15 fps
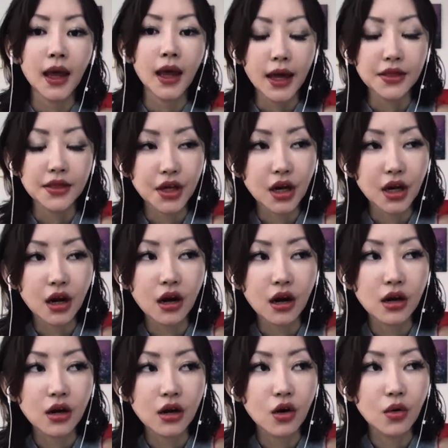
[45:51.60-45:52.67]
And there
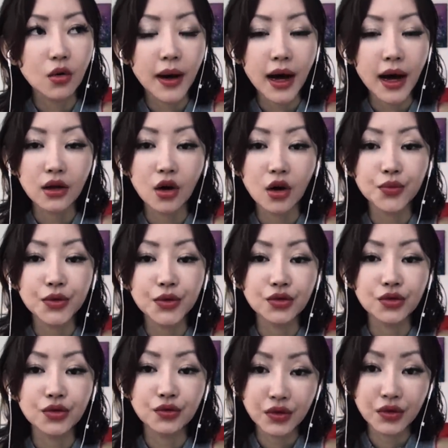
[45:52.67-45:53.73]
are about up to
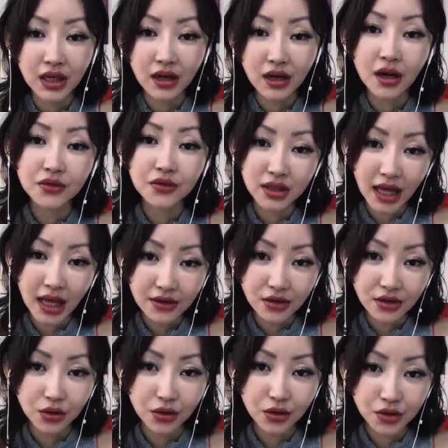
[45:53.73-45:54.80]

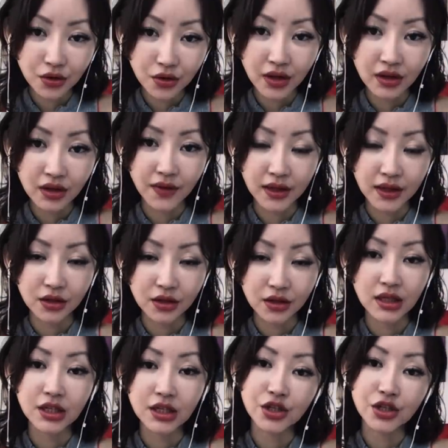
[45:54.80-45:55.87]
300,000 North Korean defectors
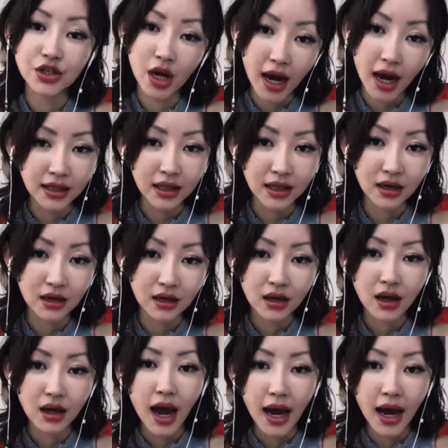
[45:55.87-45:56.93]
in China
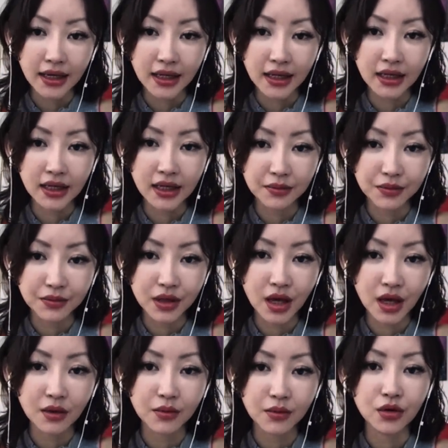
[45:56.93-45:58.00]
hiding and
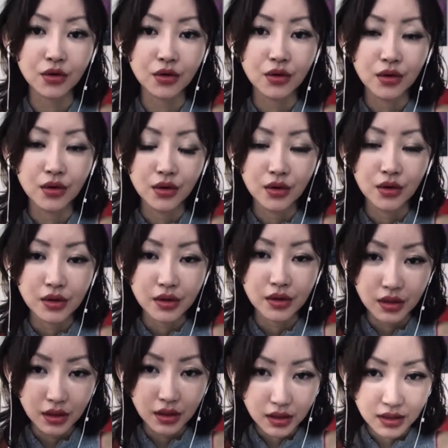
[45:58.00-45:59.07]
became uh,
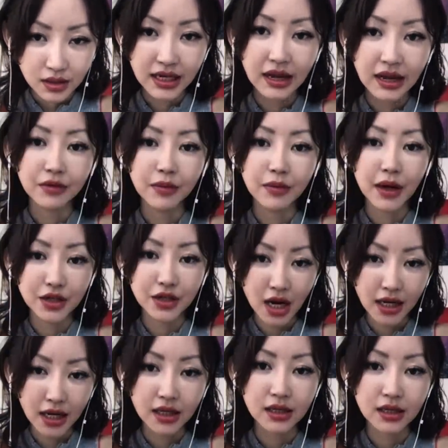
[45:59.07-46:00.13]
enslaved by
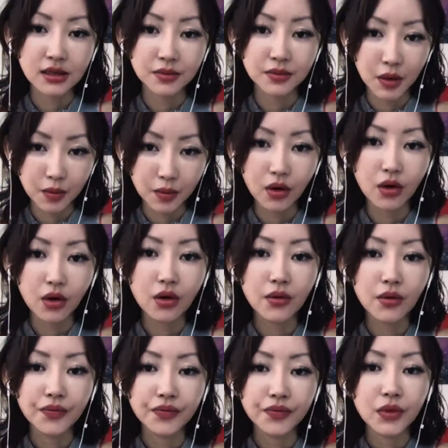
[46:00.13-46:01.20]
Chinese people.
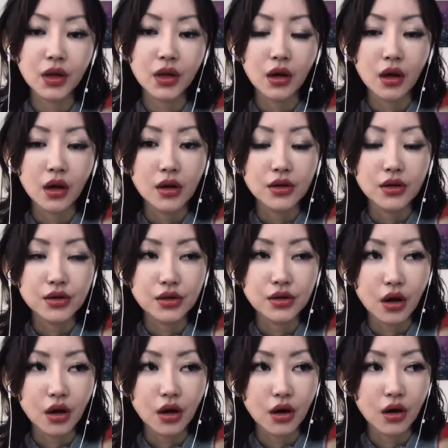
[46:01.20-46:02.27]

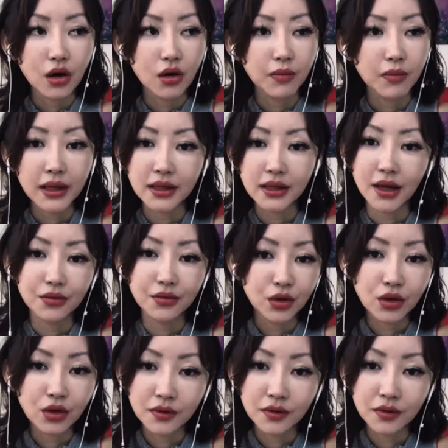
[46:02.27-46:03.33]
So, but then we
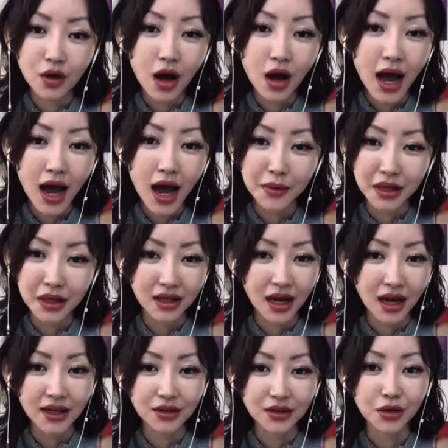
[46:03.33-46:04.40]
don't even know how many
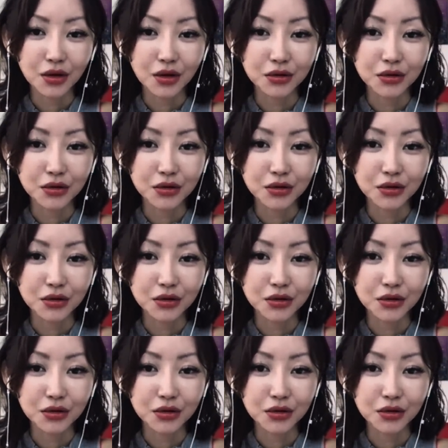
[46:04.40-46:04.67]
died along